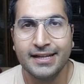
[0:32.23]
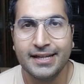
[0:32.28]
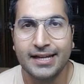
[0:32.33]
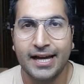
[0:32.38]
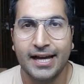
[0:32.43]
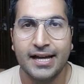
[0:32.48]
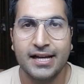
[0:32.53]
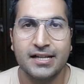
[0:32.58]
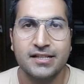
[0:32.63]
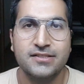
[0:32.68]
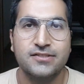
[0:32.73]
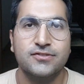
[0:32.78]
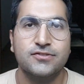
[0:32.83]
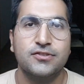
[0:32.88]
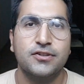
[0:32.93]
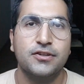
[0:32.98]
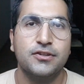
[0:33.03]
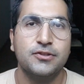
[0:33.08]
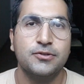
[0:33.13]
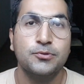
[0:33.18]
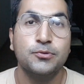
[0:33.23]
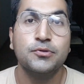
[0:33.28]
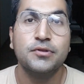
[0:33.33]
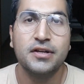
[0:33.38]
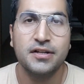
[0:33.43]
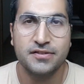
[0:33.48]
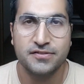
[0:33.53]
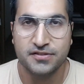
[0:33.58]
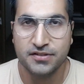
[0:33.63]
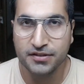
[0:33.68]
as you
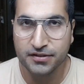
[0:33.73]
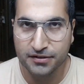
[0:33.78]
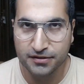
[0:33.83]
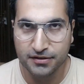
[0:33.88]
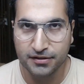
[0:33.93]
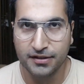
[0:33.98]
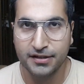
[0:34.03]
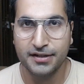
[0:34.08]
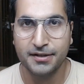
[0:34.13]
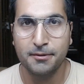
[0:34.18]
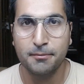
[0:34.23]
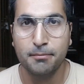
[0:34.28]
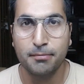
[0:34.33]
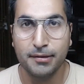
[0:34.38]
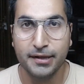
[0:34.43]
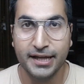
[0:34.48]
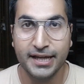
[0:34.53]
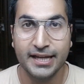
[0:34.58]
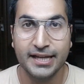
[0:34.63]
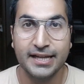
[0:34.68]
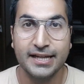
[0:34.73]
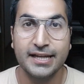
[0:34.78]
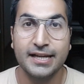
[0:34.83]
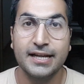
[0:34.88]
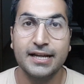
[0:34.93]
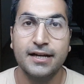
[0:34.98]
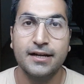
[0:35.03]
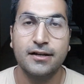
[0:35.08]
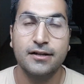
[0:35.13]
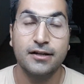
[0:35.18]
consider playing
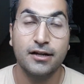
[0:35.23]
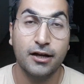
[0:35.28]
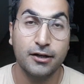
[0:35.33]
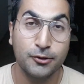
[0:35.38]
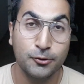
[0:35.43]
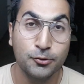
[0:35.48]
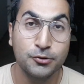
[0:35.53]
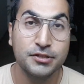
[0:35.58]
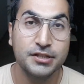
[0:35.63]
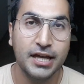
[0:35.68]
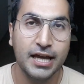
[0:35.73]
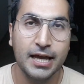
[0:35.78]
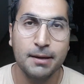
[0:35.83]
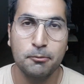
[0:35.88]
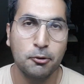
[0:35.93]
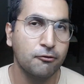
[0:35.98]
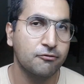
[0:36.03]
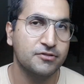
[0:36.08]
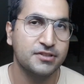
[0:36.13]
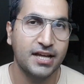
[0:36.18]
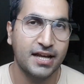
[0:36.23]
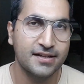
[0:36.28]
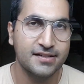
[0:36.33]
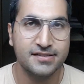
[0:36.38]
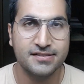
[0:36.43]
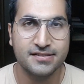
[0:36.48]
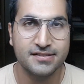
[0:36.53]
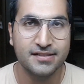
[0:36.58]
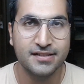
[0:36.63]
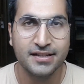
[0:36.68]
a good game of
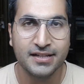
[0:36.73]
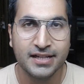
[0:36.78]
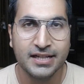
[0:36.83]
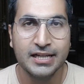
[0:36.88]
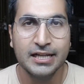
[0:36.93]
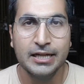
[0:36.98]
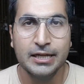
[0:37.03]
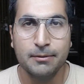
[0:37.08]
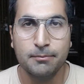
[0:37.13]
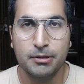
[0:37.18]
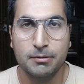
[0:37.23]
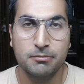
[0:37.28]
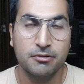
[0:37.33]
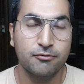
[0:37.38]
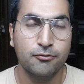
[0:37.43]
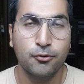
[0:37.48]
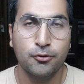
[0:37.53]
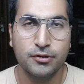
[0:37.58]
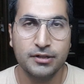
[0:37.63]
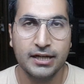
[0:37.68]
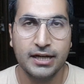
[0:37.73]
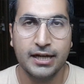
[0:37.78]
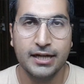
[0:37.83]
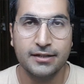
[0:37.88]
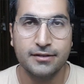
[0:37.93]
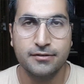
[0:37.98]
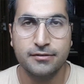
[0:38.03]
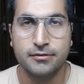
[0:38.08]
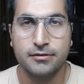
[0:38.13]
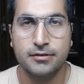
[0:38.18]
tennis. But before
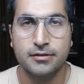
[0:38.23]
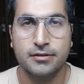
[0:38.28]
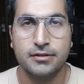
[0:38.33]
that,